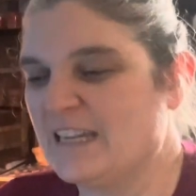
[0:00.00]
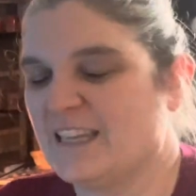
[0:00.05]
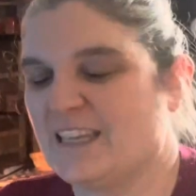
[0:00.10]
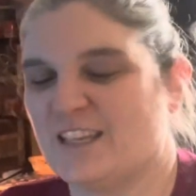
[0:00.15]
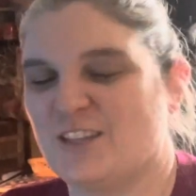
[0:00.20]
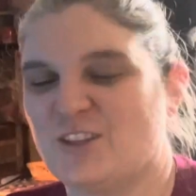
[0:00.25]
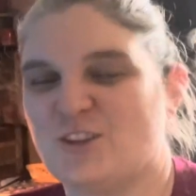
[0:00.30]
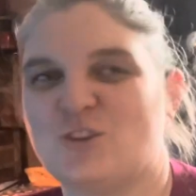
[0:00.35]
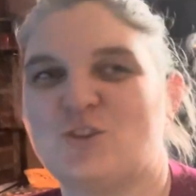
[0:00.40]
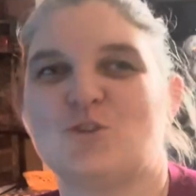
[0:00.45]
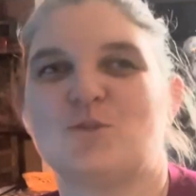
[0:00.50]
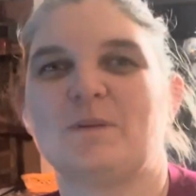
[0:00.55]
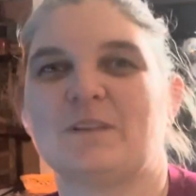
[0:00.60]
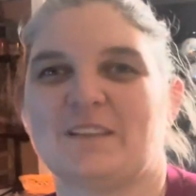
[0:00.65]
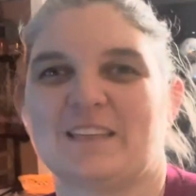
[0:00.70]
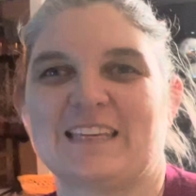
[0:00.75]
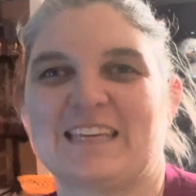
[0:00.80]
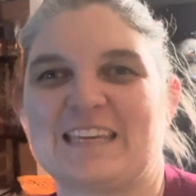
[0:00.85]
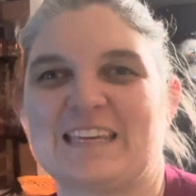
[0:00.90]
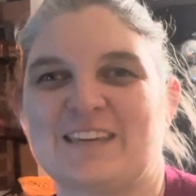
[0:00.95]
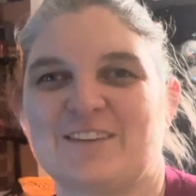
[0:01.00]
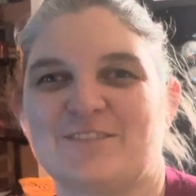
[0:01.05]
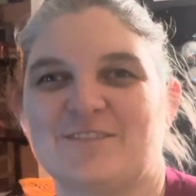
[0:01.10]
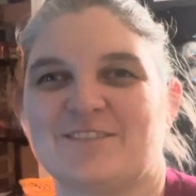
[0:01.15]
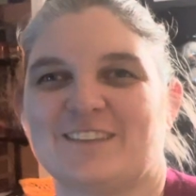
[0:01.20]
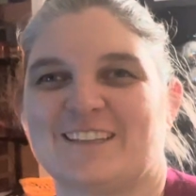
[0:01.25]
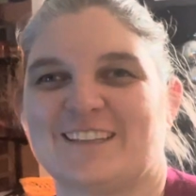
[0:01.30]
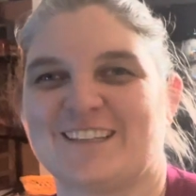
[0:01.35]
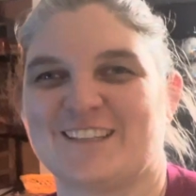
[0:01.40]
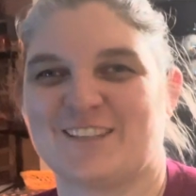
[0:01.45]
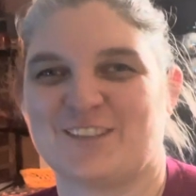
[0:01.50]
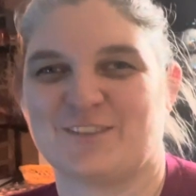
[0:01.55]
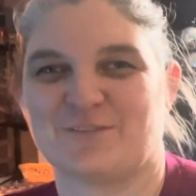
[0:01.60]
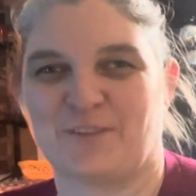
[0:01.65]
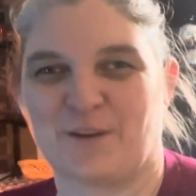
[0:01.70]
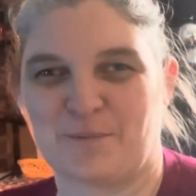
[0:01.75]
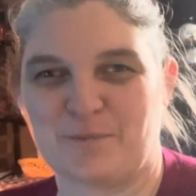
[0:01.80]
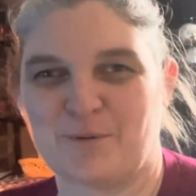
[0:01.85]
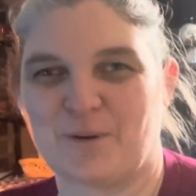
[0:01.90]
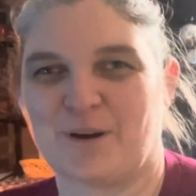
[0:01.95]
Can you believe it's
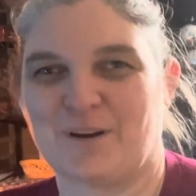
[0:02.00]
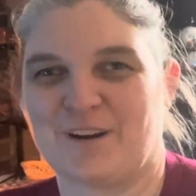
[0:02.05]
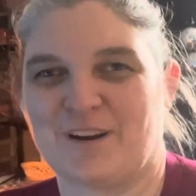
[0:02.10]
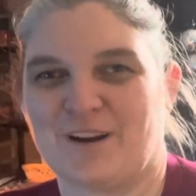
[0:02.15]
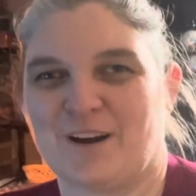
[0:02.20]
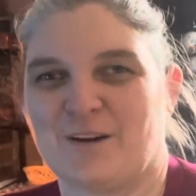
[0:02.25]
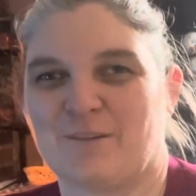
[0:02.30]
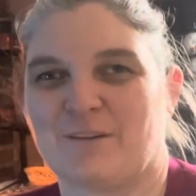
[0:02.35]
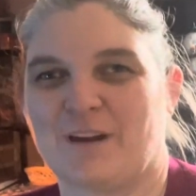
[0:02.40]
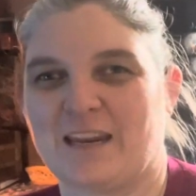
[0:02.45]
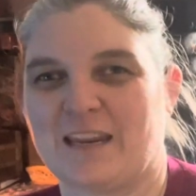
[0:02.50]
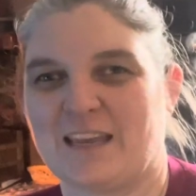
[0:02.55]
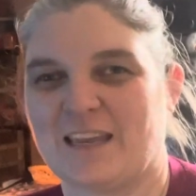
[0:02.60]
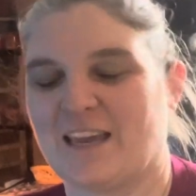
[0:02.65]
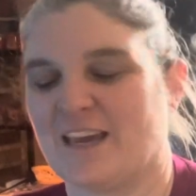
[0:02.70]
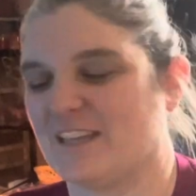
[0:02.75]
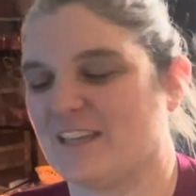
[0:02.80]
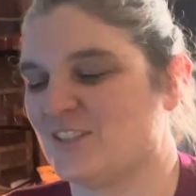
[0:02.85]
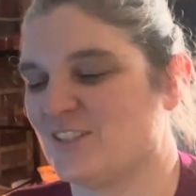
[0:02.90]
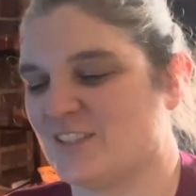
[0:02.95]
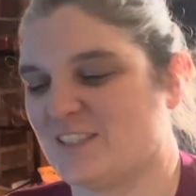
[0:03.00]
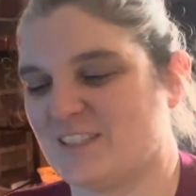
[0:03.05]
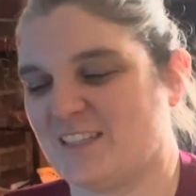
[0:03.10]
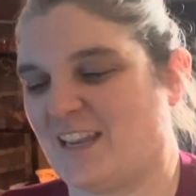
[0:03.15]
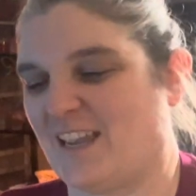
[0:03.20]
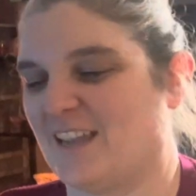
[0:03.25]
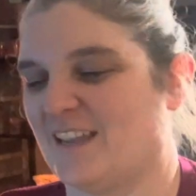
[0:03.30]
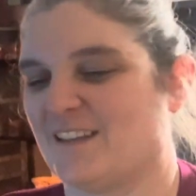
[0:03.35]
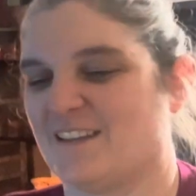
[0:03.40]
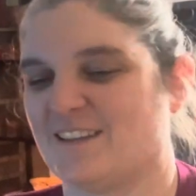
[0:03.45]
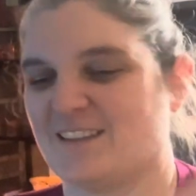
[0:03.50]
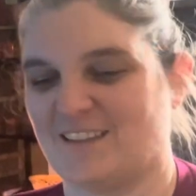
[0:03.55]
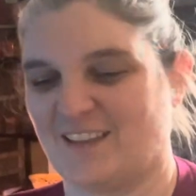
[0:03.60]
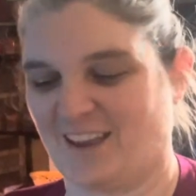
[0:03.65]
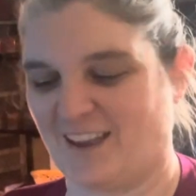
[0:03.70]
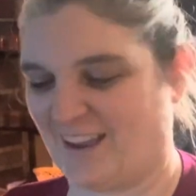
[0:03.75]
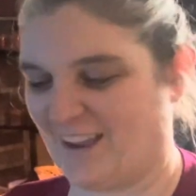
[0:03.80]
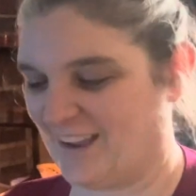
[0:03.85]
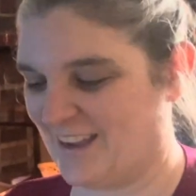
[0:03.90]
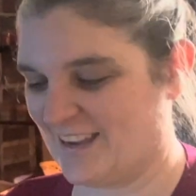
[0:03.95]
February already? I just, I,
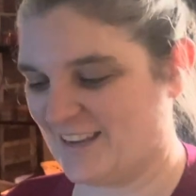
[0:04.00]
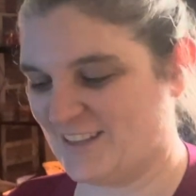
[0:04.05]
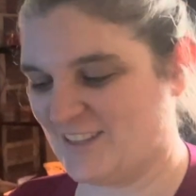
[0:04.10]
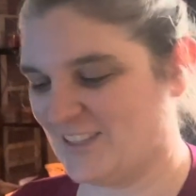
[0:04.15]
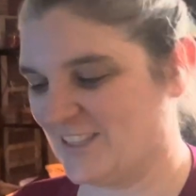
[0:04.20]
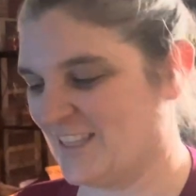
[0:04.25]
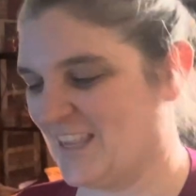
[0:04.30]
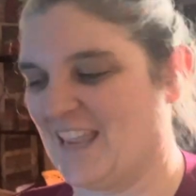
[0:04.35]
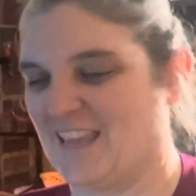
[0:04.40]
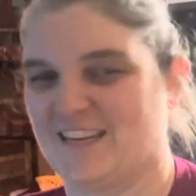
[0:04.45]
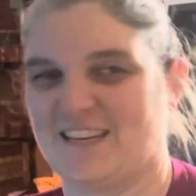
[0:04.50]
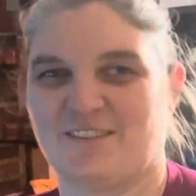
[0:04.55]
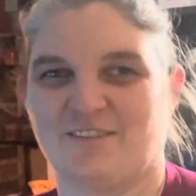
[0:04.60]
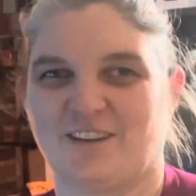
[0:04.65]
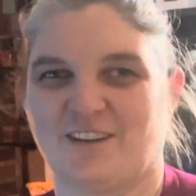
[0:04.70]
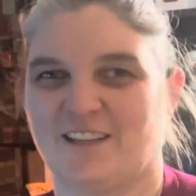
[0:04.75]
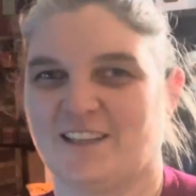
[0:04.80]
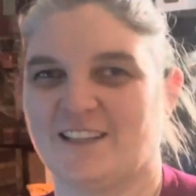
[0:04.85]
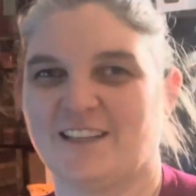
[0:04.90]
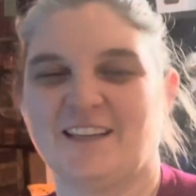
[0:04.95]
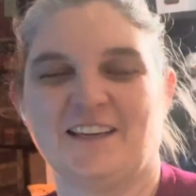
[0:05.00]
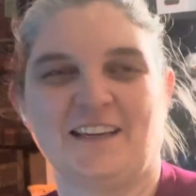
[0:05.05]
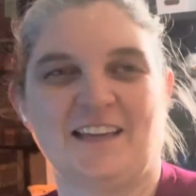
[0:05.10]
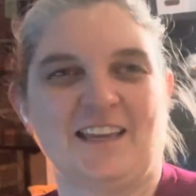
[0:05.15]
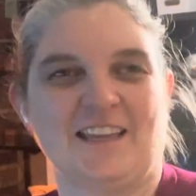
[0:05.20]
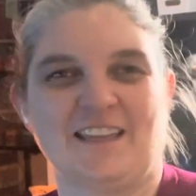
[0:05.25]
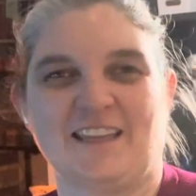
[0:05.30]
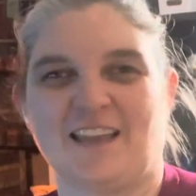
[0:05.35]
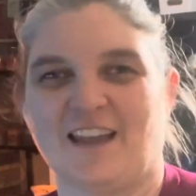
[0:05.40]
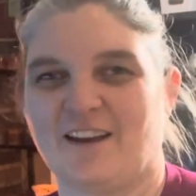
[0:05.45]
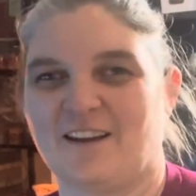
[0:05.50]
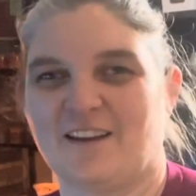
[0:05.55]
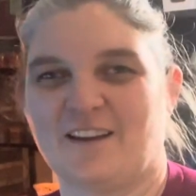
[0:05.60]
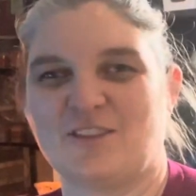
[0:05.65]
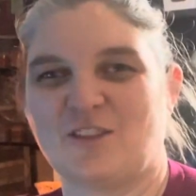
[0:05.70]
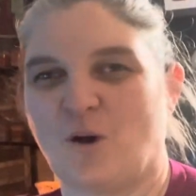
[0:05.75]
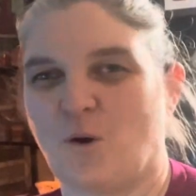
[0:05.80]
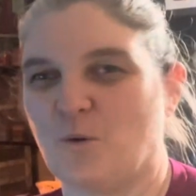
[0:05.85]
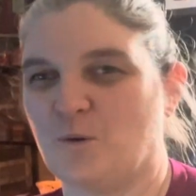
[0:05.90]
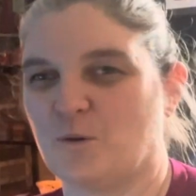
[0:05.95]
I just can't even. Uh,
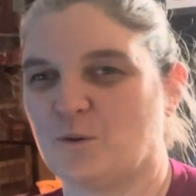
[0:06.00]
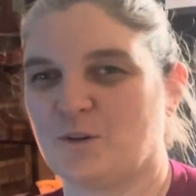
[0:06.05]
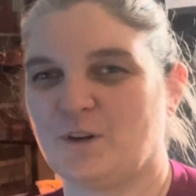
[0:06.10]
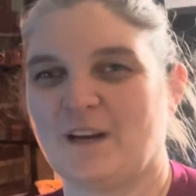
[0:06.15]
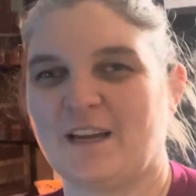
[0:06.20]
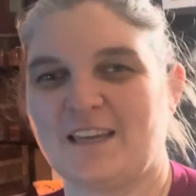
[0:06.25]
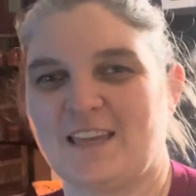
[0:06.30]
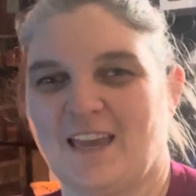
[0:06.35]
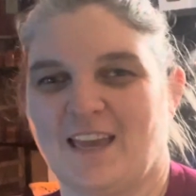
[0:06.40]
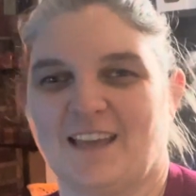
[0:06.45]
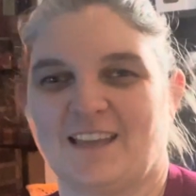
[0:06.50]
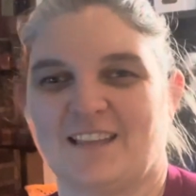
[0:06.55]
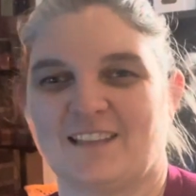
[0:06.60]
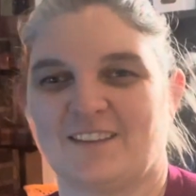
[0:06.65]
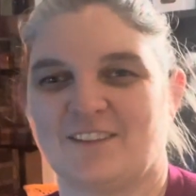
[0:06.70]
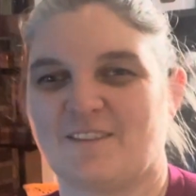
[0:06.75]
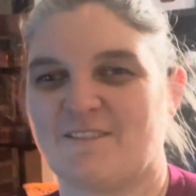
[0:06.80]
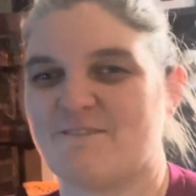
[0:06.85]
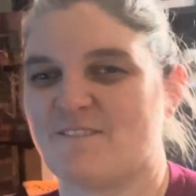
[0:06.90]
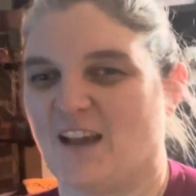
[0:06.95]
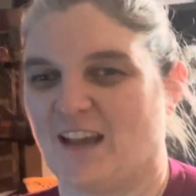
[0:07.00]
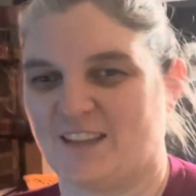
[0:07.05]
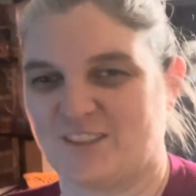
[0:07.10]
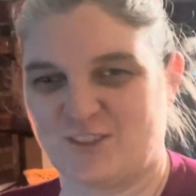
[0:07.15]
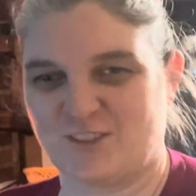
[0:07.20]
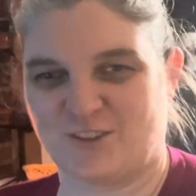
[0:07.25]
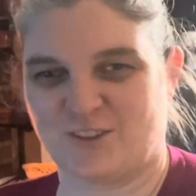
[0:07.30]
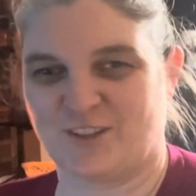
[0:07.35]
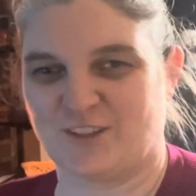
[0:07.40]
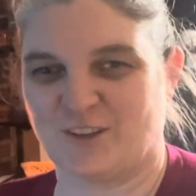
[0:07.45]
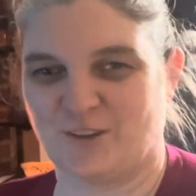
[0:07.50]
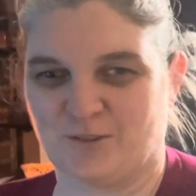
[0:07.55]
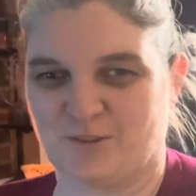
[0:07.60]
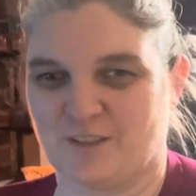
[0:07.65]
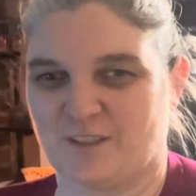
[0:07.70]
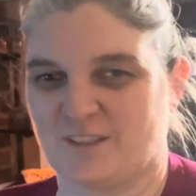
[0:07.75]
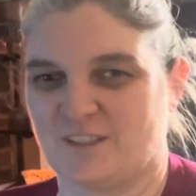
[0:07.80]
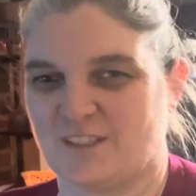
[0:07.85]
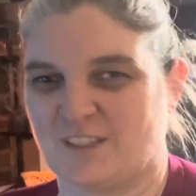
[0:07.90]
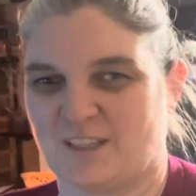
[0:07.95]
the older I get, the faster it goes,
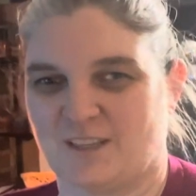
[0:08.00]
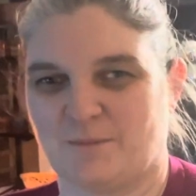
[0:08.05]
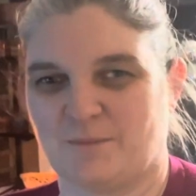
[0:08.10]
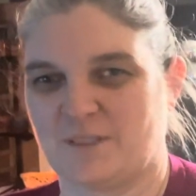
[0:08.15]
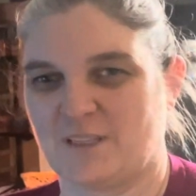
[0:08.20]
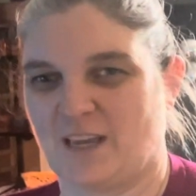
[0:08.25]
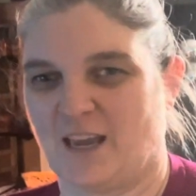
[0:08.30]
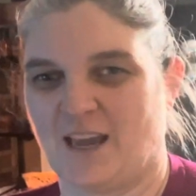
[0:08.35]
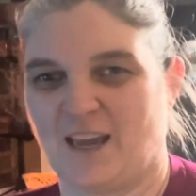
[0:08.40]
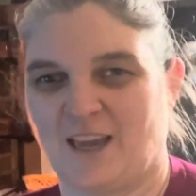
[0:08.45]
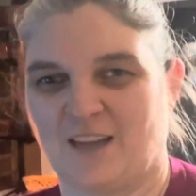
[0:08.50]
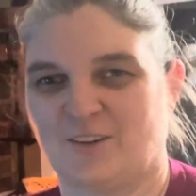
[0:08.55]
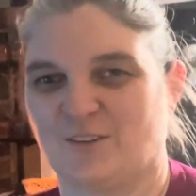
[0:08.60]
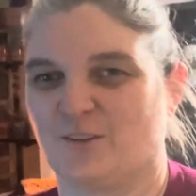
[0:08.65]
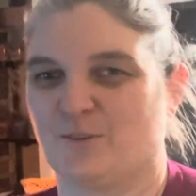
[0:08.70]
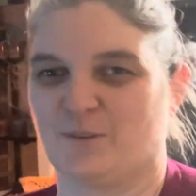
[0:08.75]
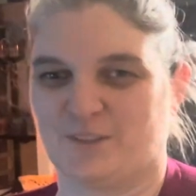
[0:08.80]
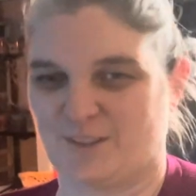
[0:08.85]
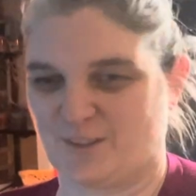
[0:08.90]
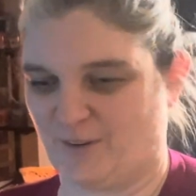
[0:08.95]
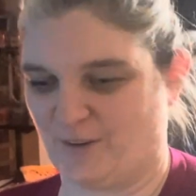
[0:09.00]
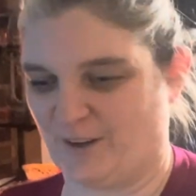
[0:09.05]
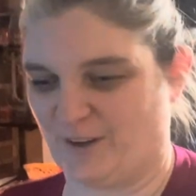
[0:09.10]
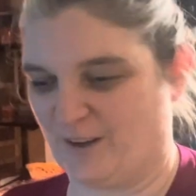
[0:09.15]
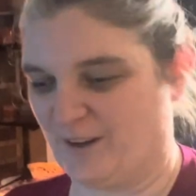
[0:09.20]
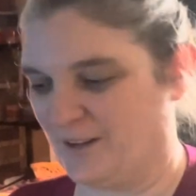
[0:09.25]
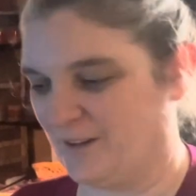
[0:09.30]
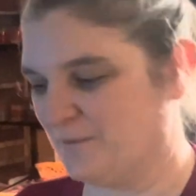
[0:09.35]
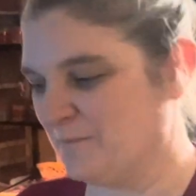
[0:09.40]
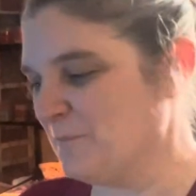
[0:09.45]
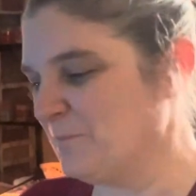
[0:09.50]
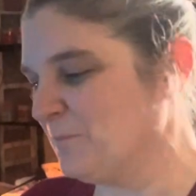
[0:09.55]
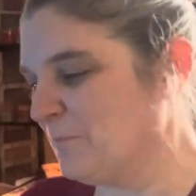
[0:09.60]
it seems. I don't know what's going on.